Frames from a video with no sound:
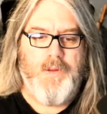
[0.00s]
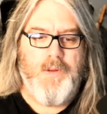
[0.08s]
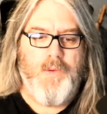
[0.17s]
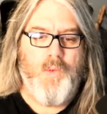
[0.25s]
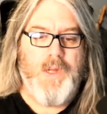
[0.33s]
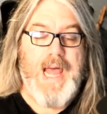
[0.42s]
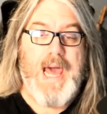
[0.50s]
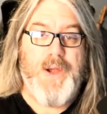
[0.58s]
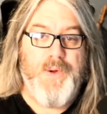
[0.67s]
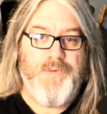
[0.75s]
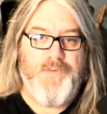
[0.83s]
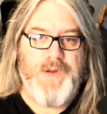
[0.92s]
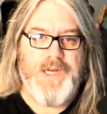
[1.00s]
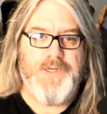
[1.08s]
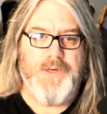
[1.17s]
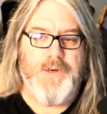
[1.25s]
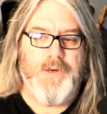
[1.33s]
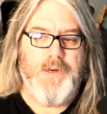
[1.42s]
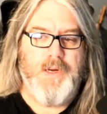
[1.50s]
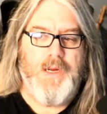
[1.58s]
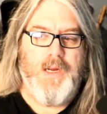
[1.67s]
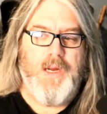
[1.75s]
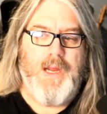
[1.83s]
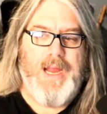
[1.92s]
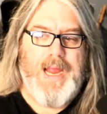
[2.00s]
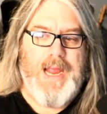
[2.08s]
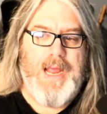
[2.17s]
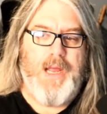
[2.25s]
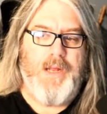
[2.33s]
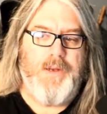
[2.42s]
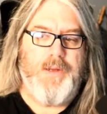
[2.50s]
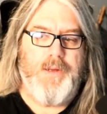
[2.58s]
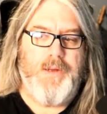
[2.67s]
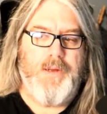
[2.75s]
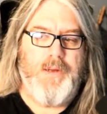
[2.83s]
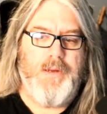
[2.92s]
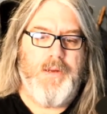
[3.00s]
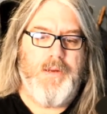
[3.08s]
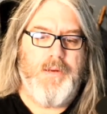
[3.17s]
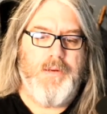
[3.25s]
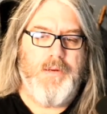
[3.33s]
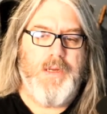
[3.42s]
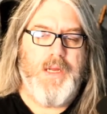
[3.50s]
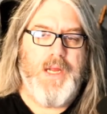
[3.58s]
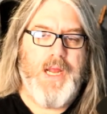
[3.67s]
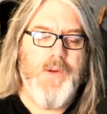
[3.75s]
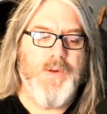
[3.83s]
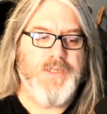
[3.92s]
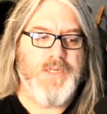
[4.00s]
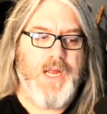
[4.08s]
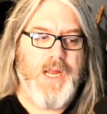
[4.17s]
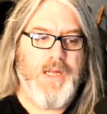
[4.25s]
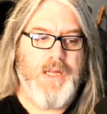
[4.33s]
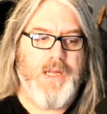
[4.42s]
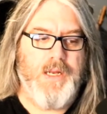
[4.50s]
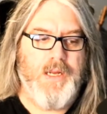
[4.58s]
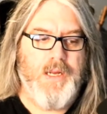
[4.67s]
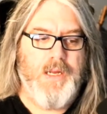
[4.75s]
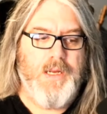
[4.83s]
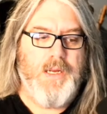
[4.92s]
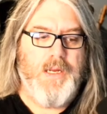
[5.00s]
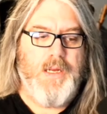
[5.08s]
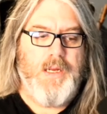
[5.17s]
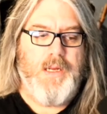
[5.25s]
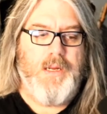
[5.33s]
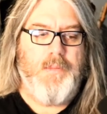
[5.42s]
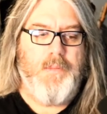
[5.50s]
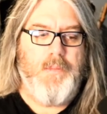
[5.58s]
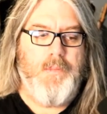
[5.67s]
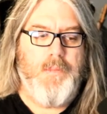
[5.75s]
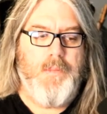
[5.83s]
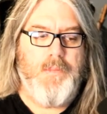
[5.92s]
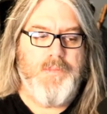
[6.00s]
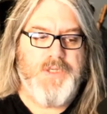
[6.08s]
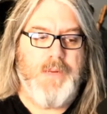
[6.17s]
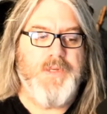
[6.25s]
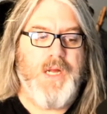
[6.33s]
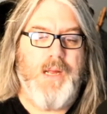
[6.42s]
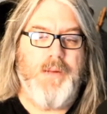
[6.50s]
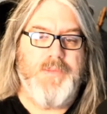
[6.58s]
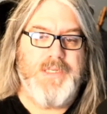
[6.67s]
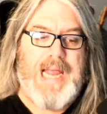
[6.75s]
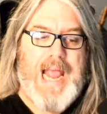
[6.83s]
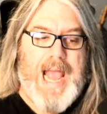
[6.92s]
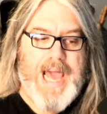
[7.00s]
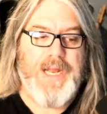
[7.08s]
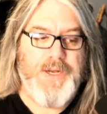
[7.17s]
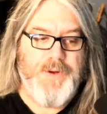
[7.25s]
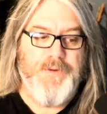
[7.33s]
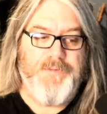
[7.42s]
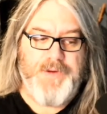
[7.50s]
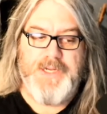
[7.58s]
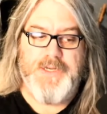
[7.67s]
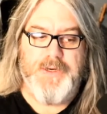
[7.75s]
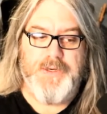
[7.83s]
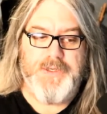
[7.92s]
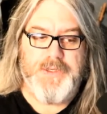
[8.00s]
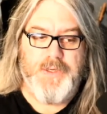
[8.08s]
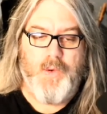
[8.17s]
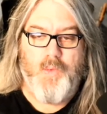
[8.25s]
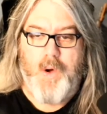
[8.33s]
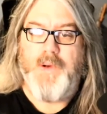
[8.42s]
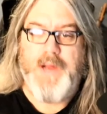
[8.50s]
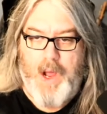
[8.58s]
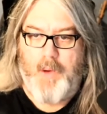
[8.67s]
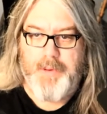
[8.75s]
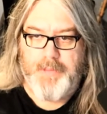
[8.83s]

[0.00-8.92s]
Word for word: we'll add a new feature and he was saying that sometimes adding new features won't help,